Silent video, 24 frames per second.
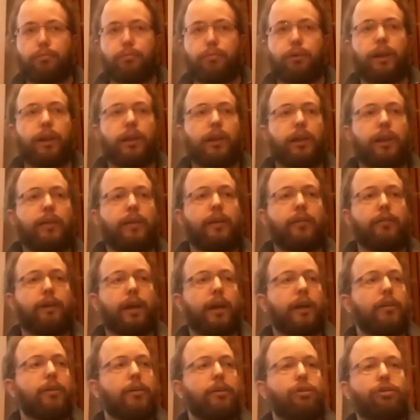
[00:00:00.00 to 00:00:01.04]
regulating
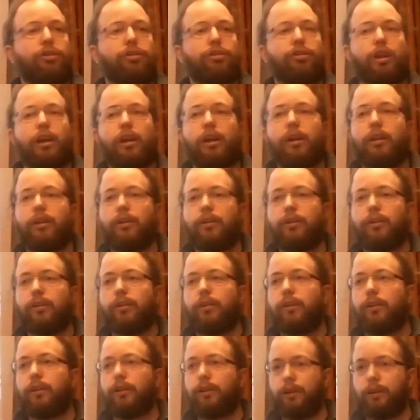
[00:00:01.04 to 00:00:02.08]
violence and
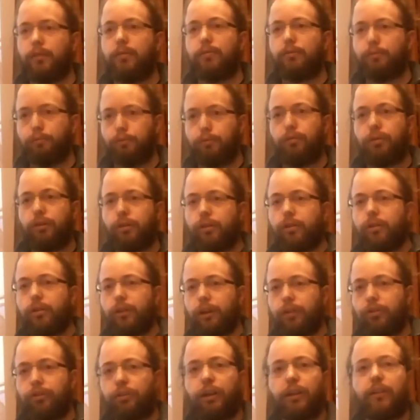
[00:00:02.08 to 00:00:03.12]
uh,
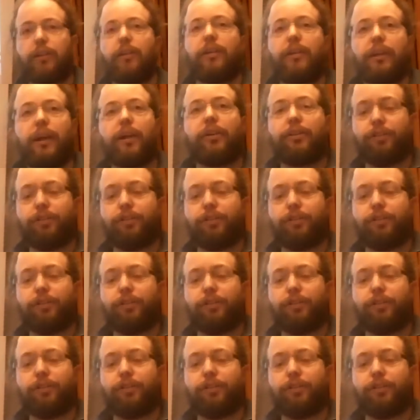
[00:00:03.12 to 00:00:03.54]
uh, extracting